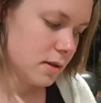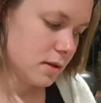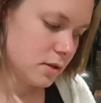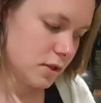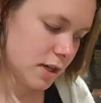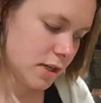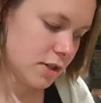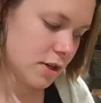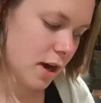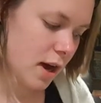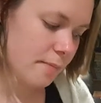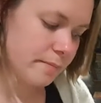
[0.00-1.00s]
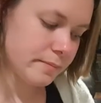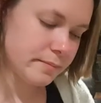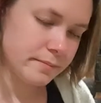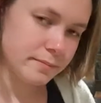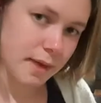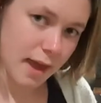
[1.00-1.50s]
G sharp,
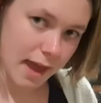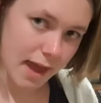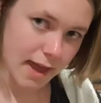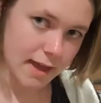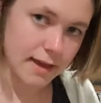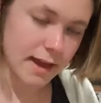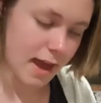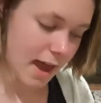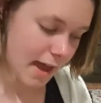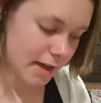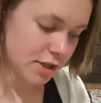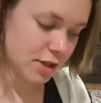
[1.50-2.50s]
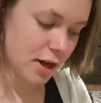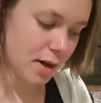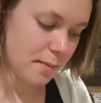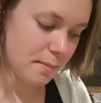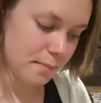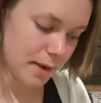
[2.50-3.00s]
A
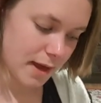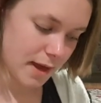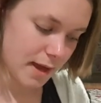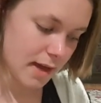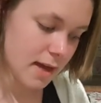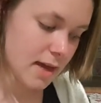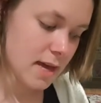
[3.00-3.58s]
sharp, B,